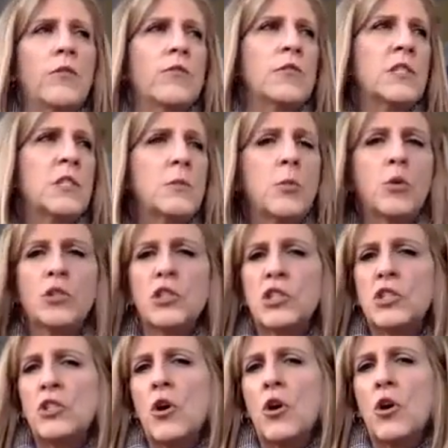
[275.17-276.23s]
a sports
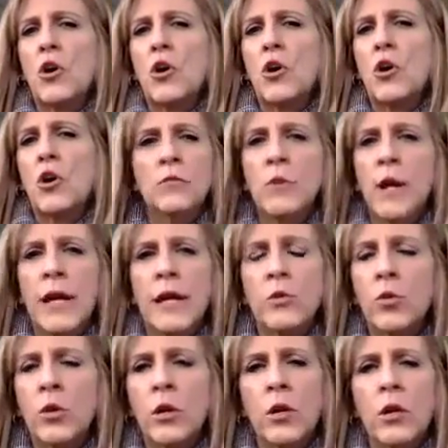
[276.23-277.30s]
star, right,
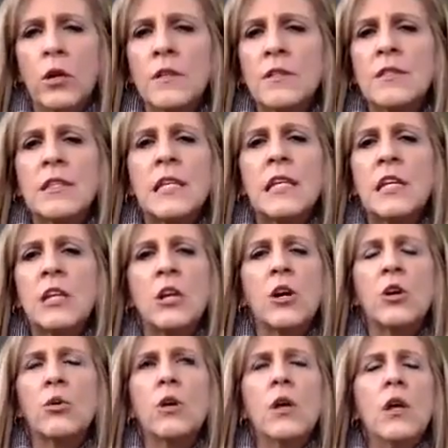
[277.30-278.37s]
or a
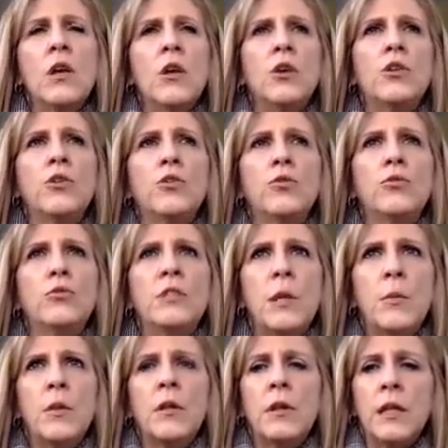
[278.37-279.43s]
CEO, you
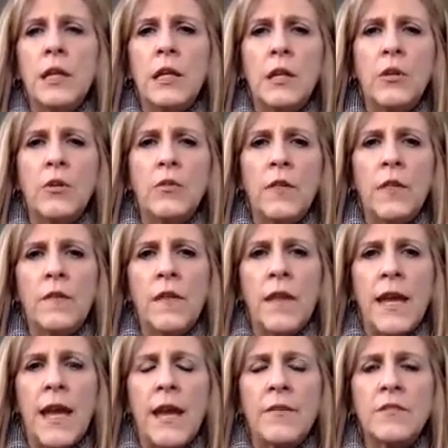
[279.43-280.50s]
typically hear that they
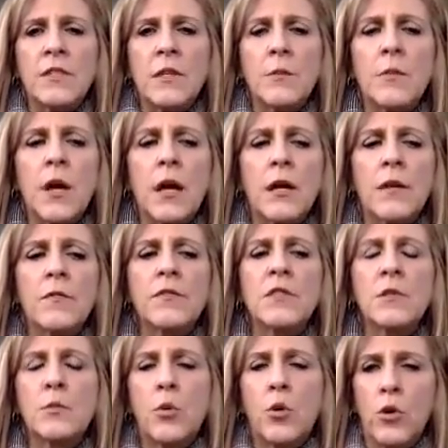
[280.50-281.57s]
have some kind of
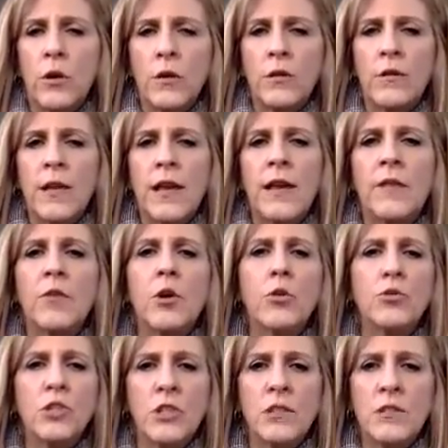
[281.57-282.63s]
support. They have
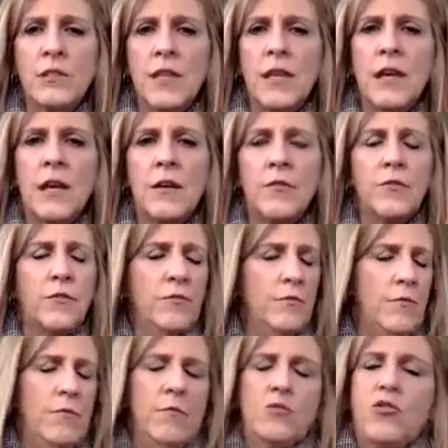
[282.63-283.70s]
coaches, they have
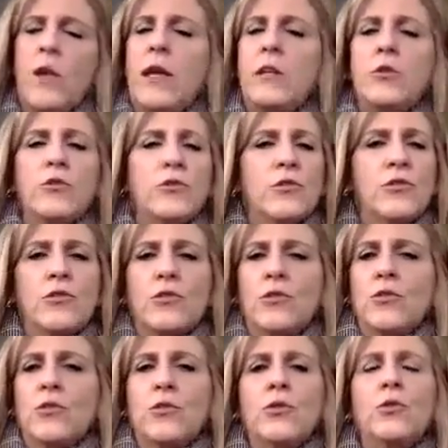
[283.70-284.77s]
trainers,
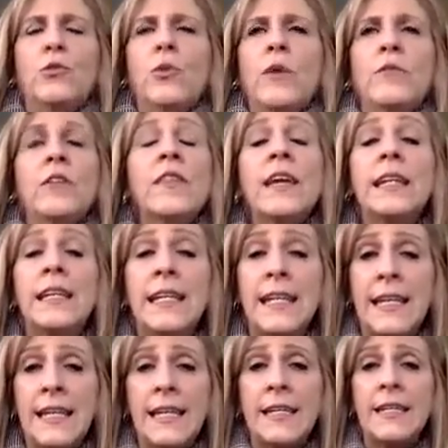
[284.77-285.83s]
whoever they
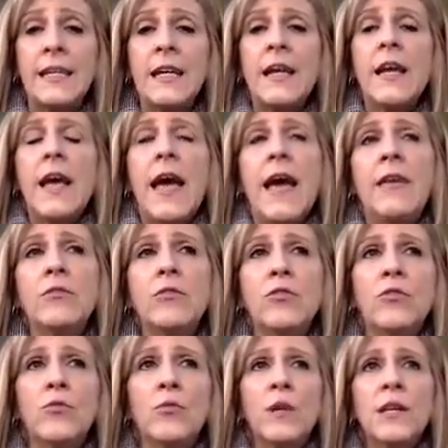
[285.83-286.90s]
need. And the
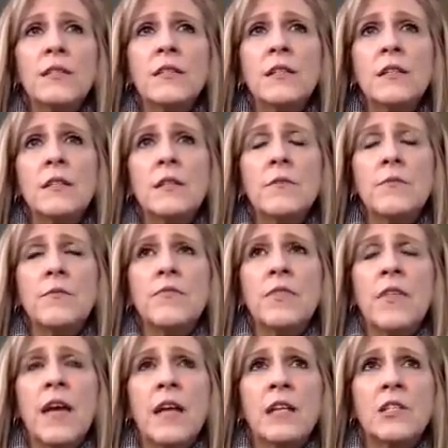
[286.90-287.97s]
reason
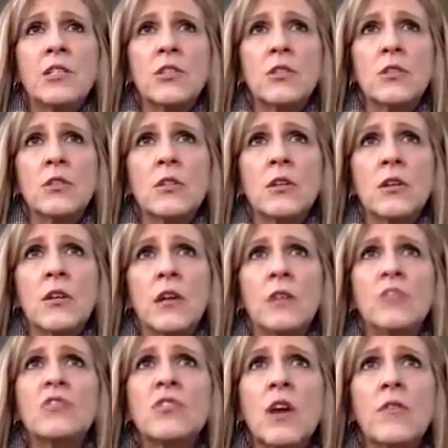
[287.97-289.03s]
that I
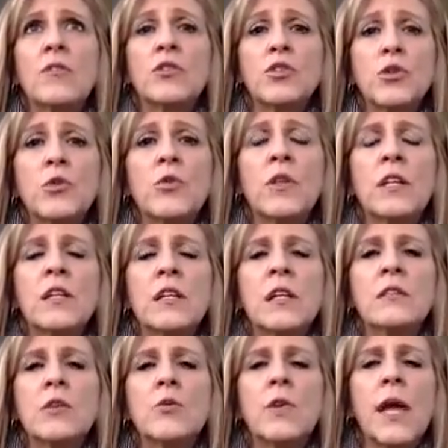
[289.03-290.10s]
discovered too that it's
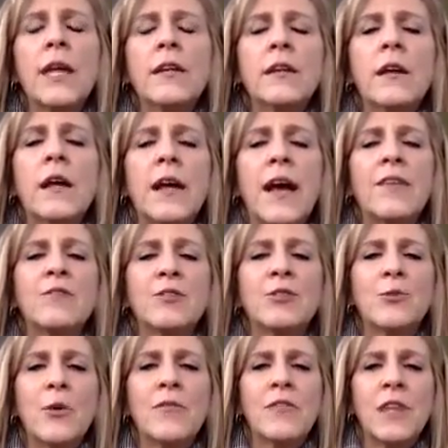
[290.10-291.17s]
okay to not have to do
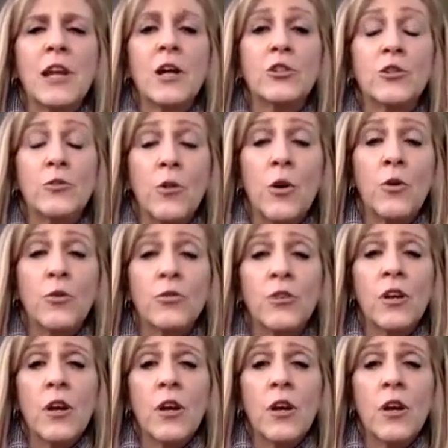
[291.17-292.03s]
everything on your own.